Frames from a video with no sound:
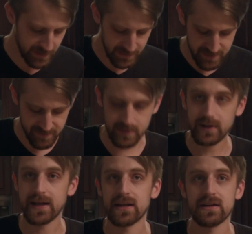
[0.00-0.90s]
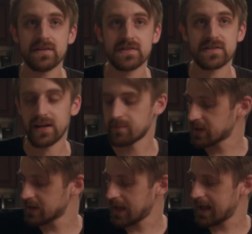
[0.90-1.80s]
gonna leave it like it is, and I'm
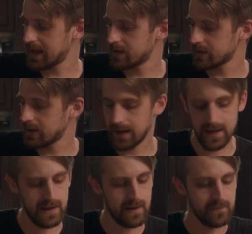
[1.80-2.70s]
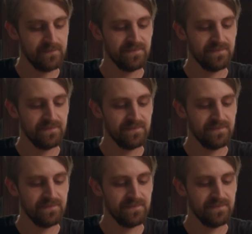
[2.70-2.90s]
gonna add a,